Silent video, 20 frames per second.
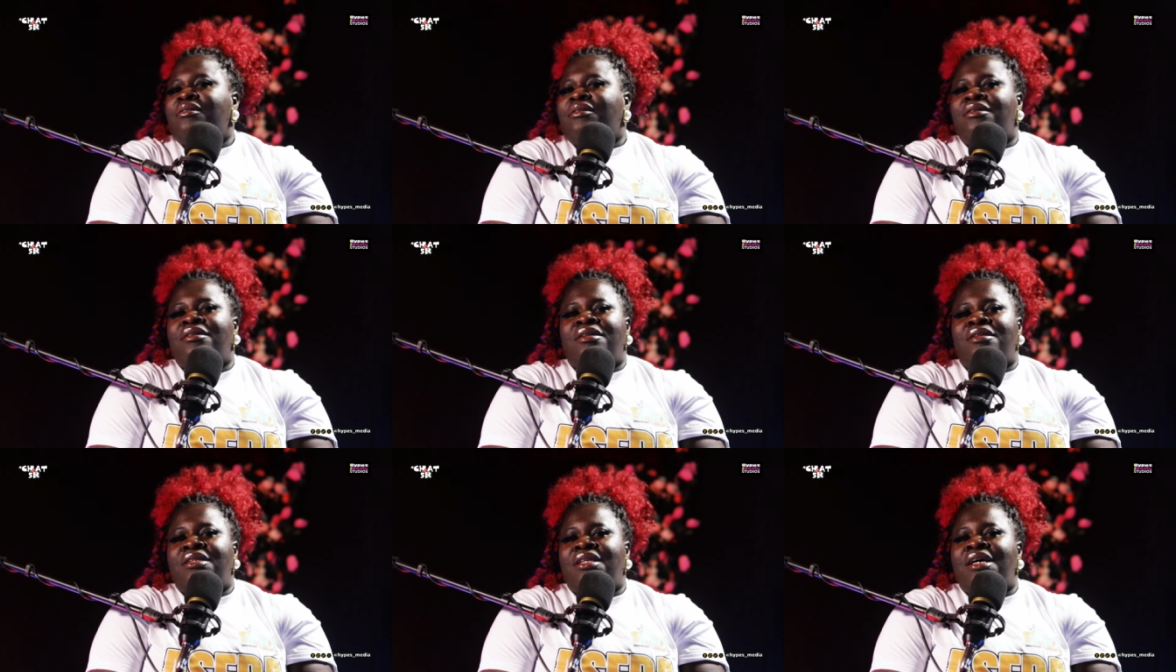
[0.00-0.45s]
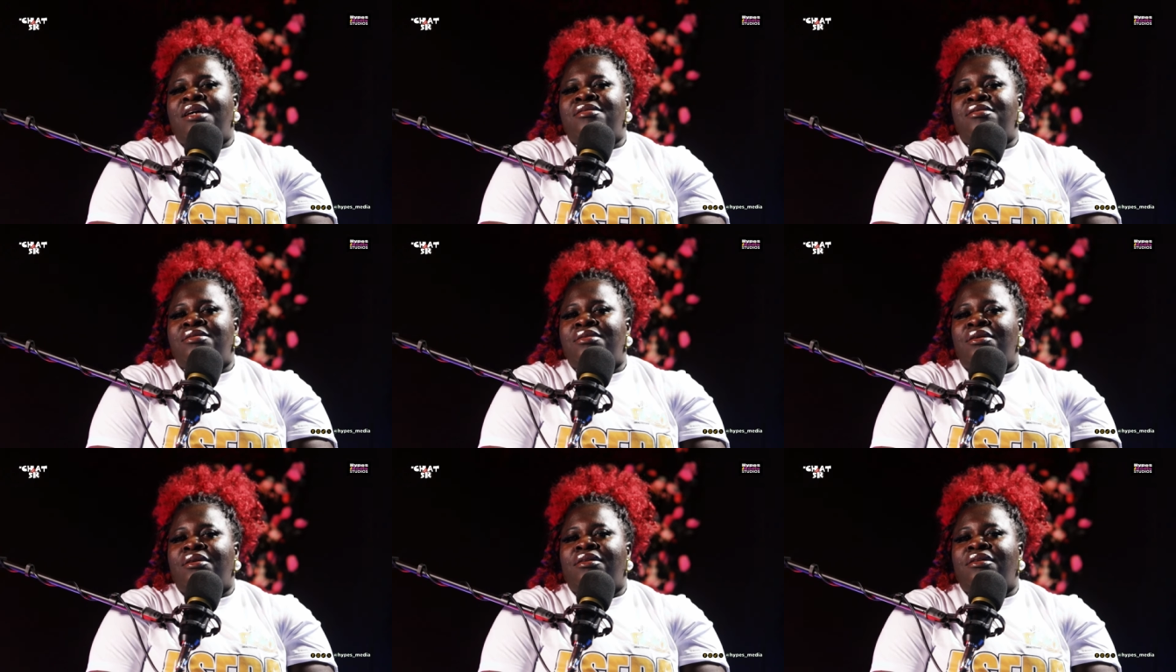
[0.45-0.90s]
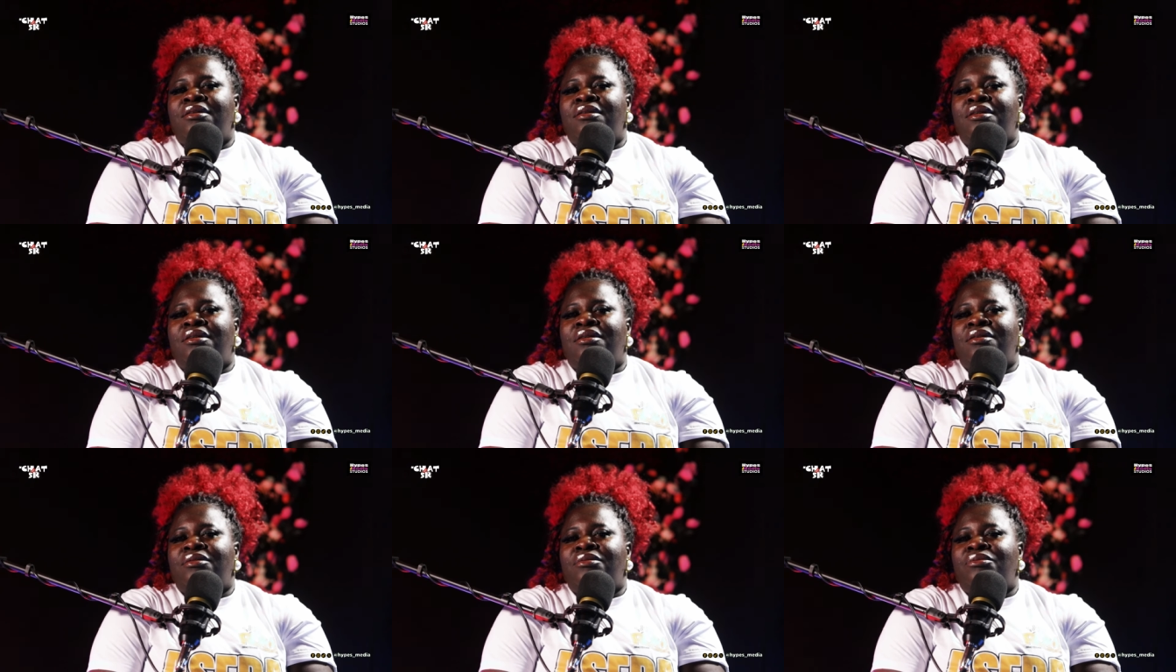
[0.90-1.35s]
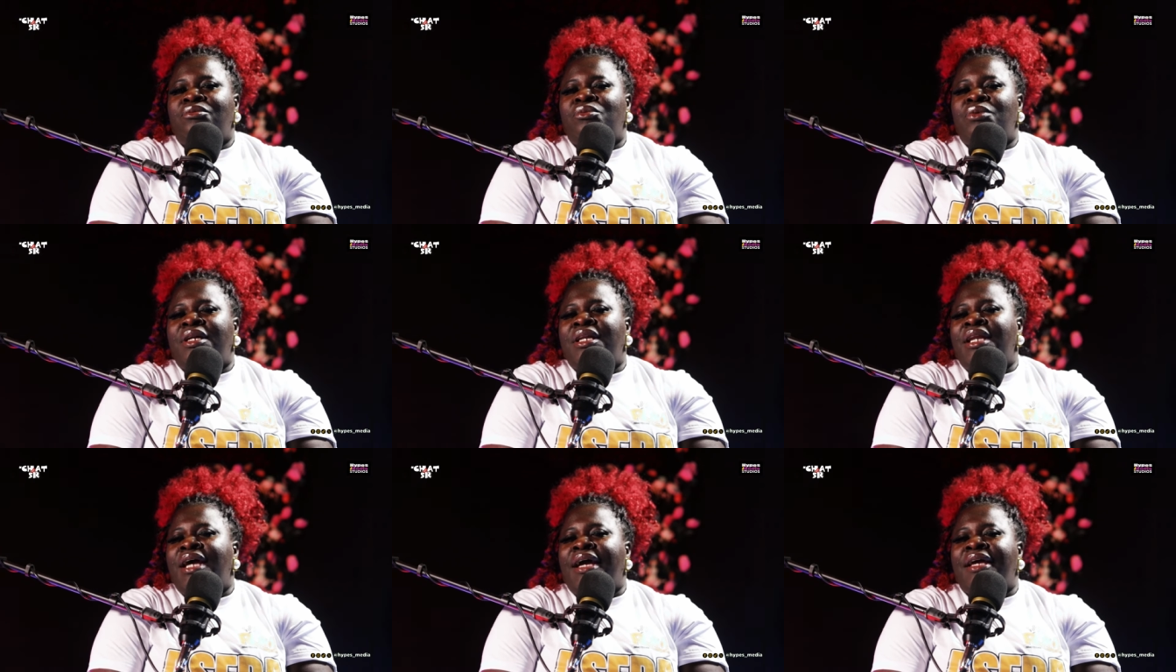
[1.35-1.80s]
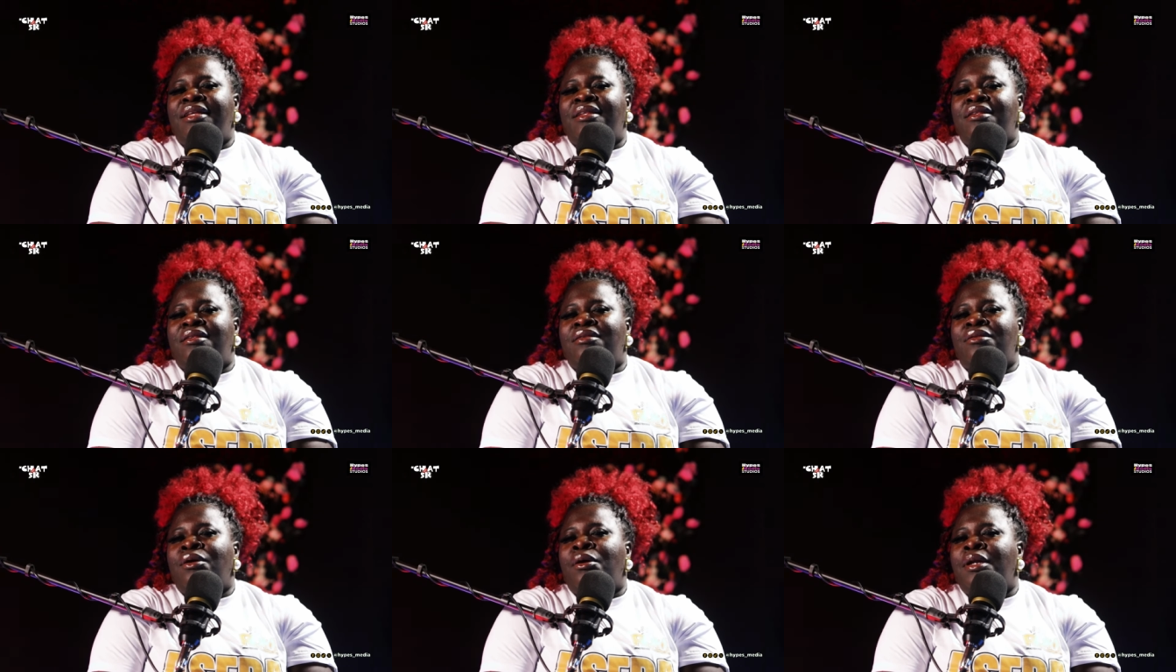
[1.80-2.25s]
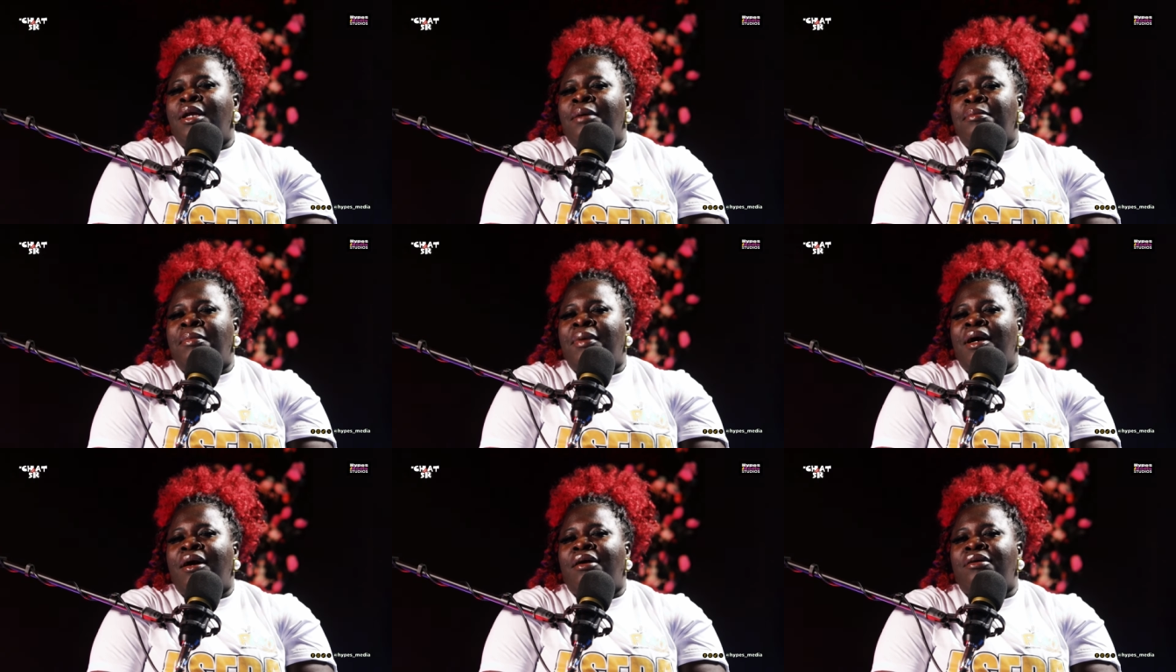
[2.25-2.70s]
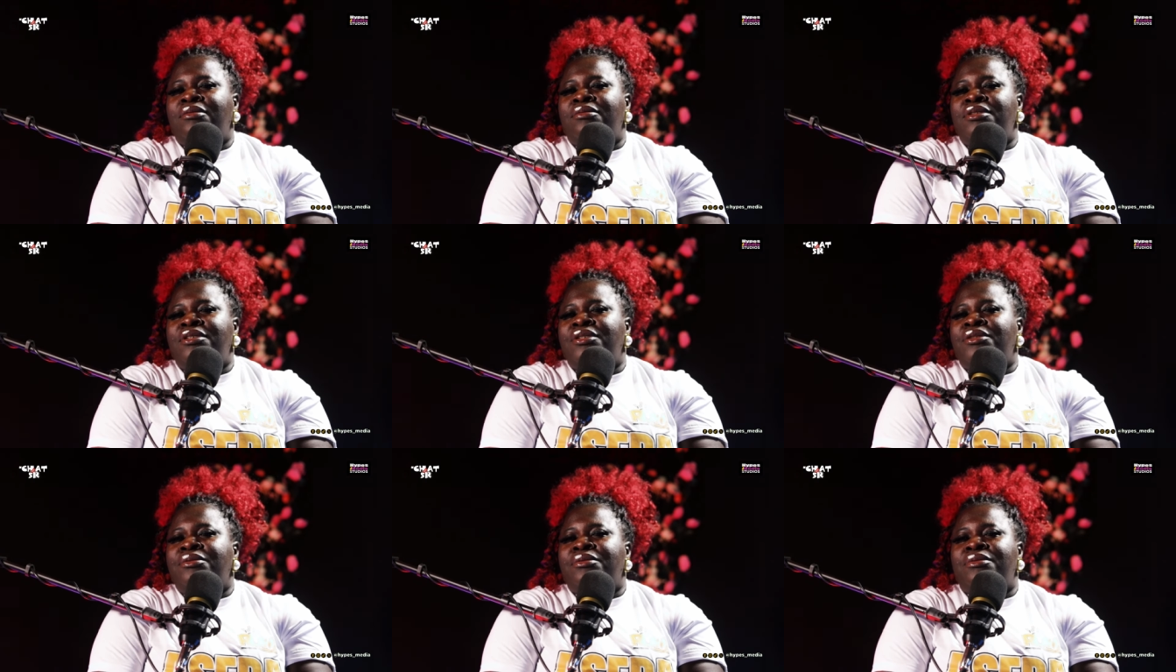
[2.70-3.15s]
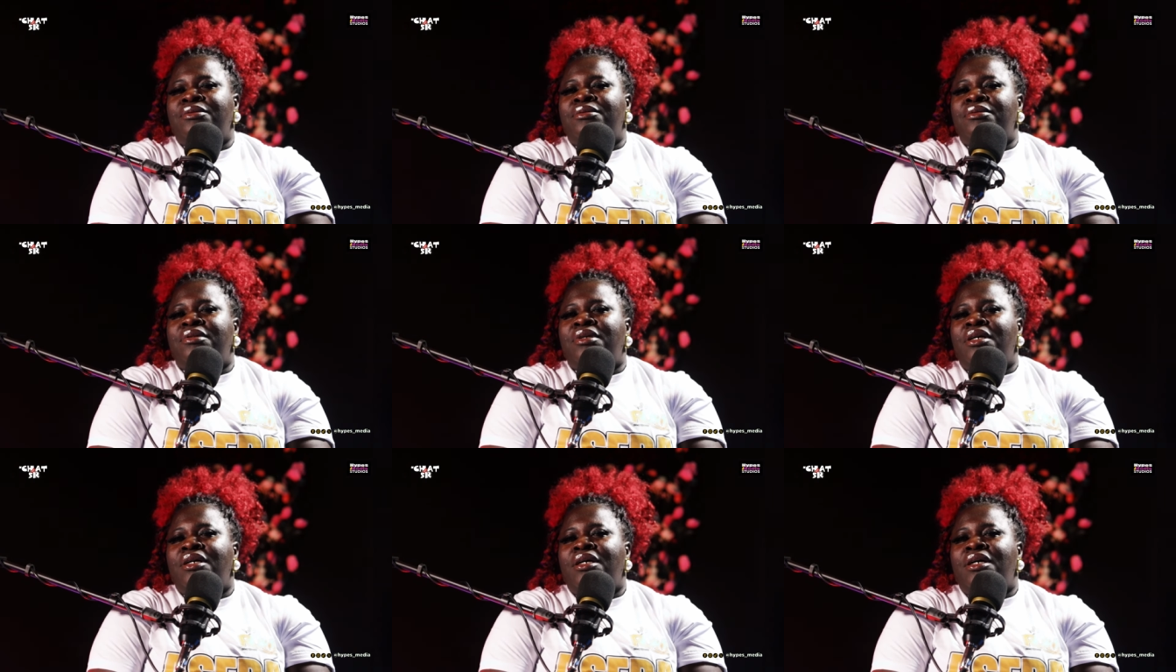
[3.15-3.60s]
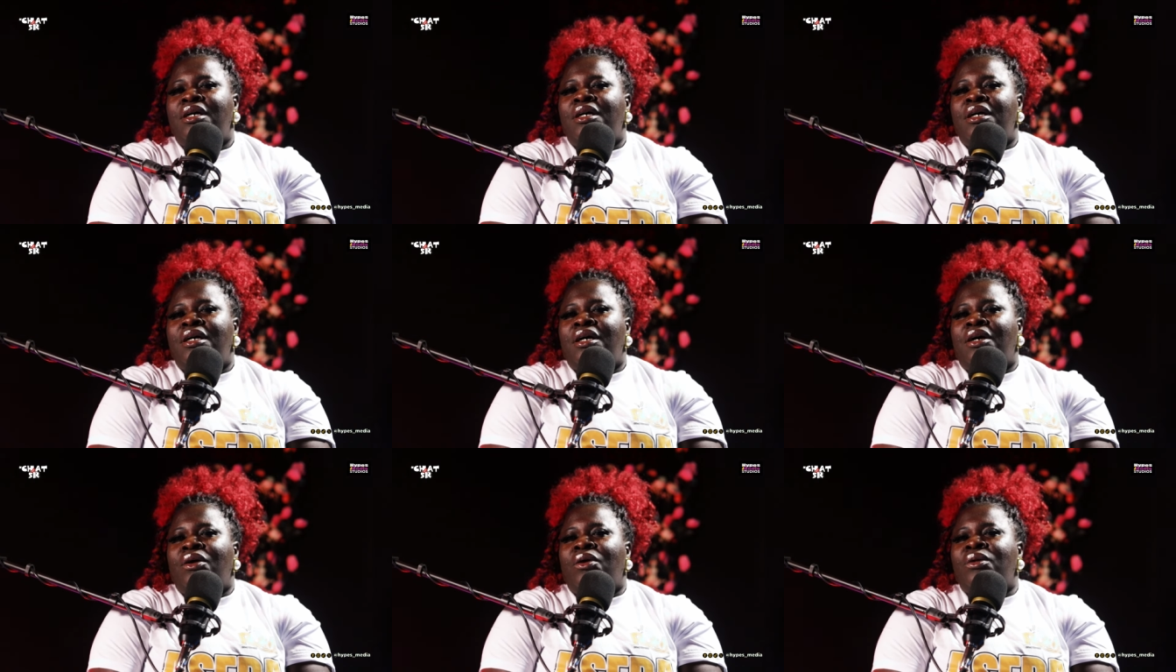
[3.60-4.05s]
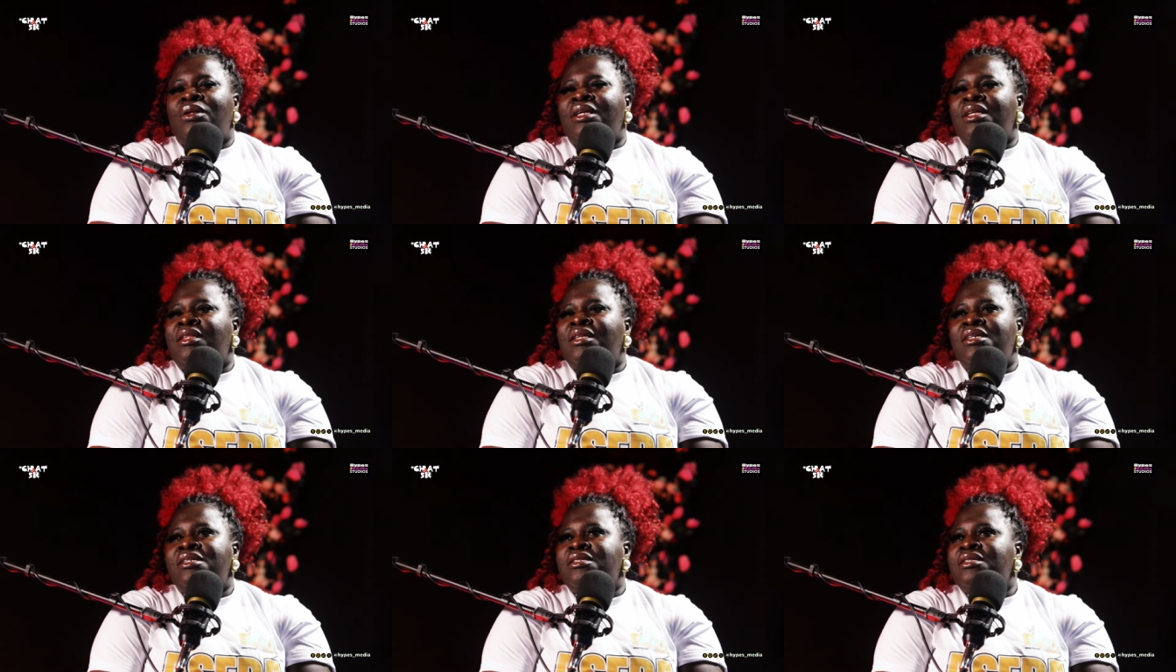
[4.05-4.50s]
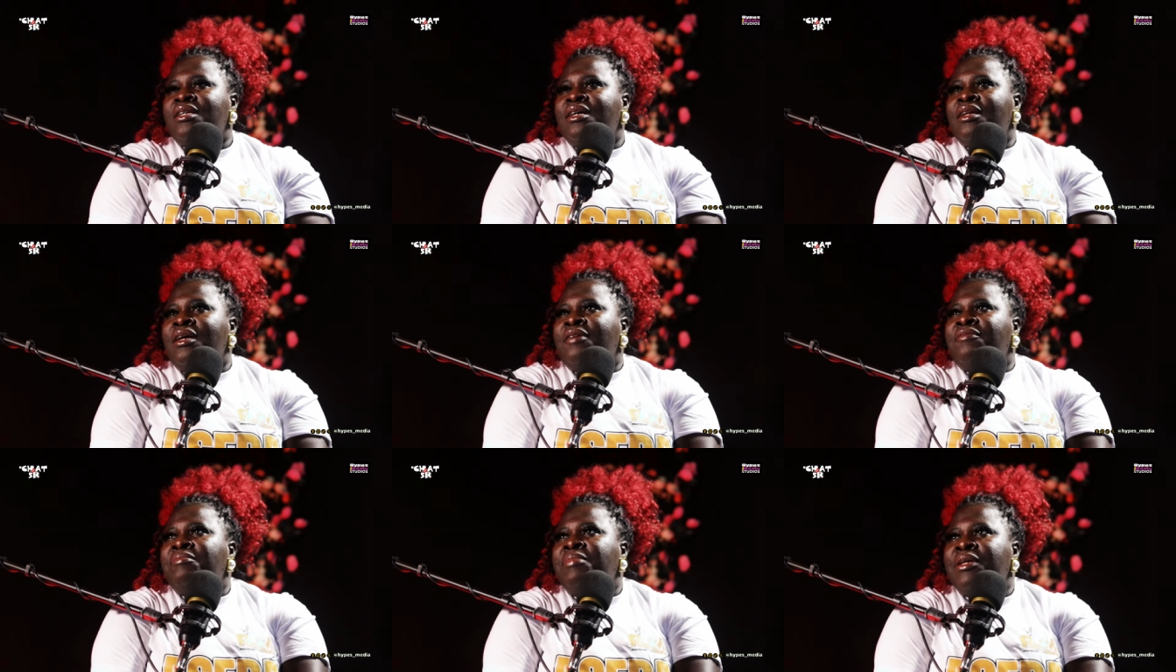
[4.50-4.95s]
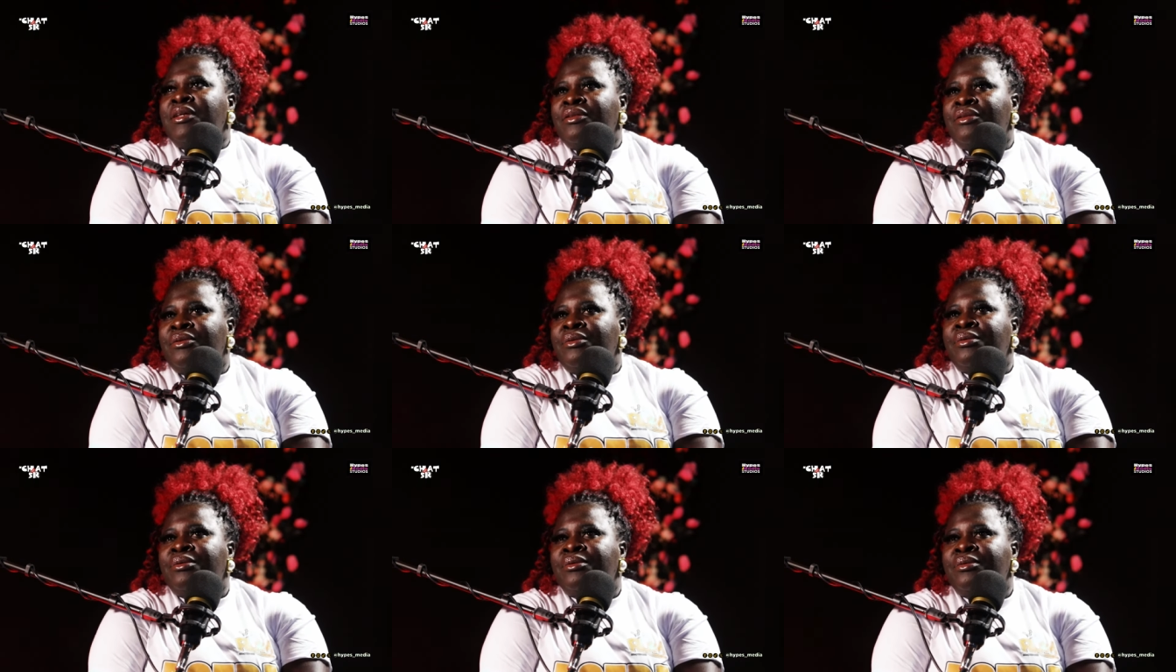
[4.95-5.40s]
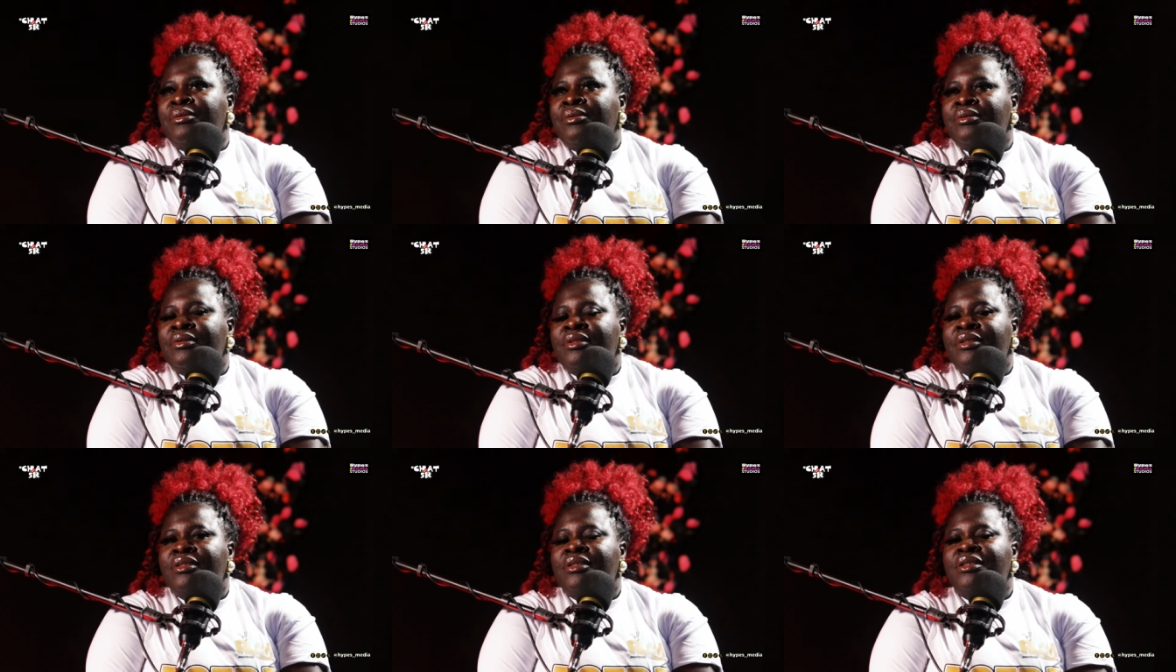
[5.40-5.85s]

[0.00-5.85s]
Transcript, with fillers: got that song when I thought about, you know, all the things that I've been through.